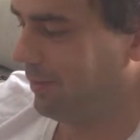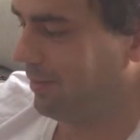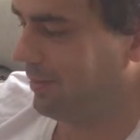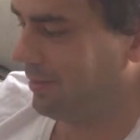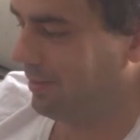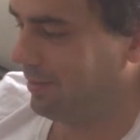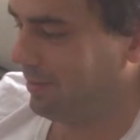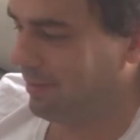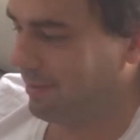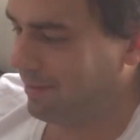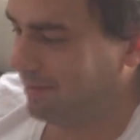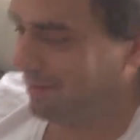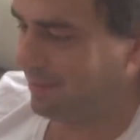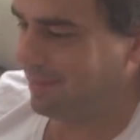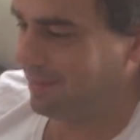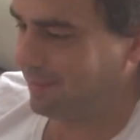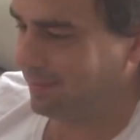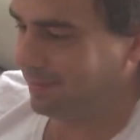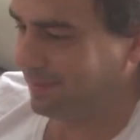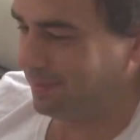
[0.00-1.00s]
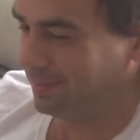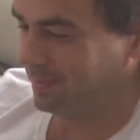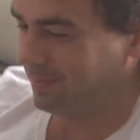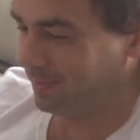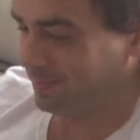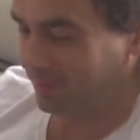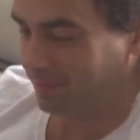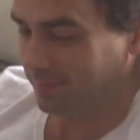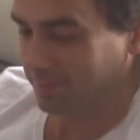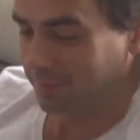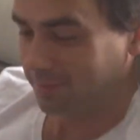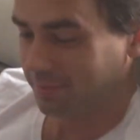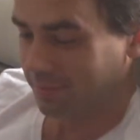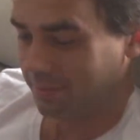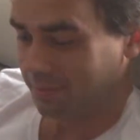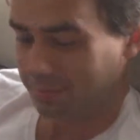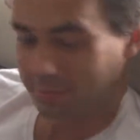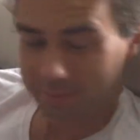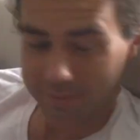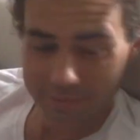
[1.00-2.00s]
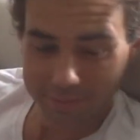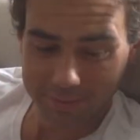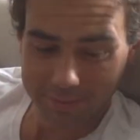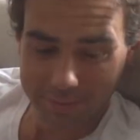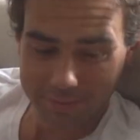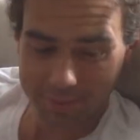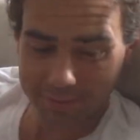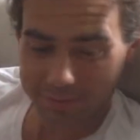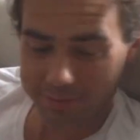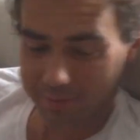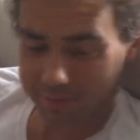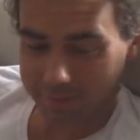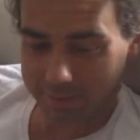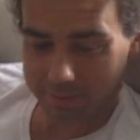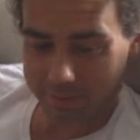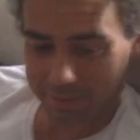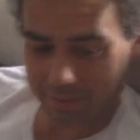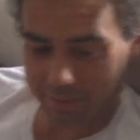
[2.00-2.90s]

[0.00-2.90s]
You're welcome. It's your colour.